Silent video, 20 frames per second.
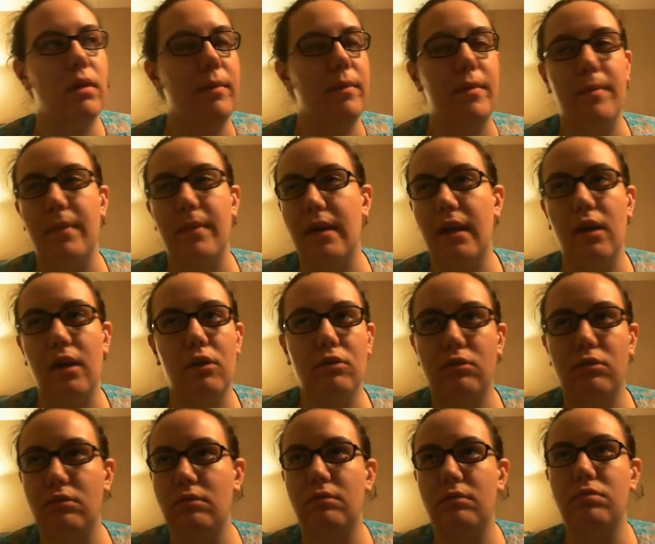in my
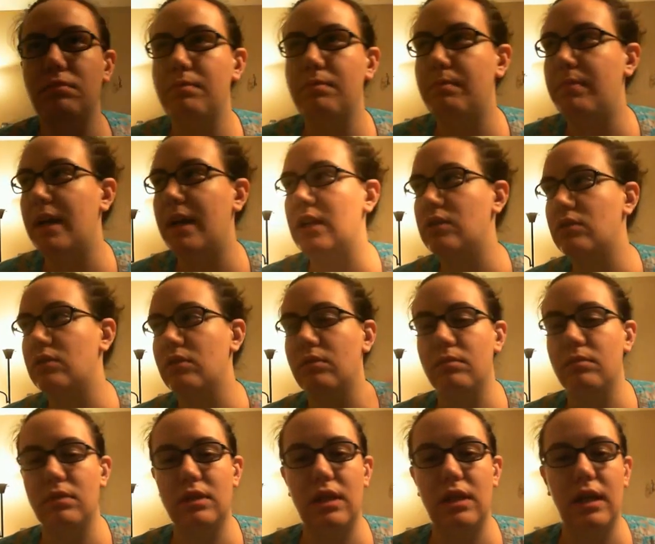own
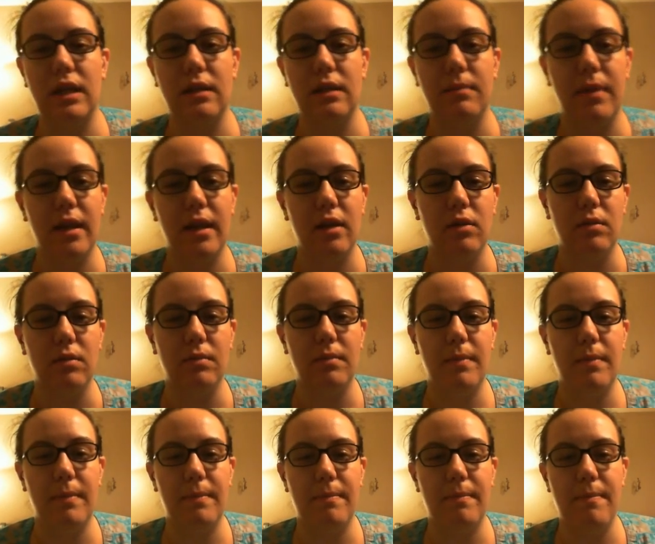bedroom sitting on my
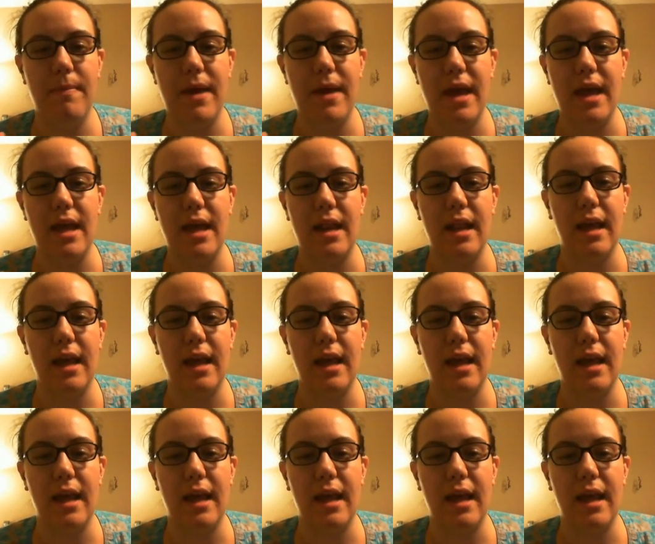own bed.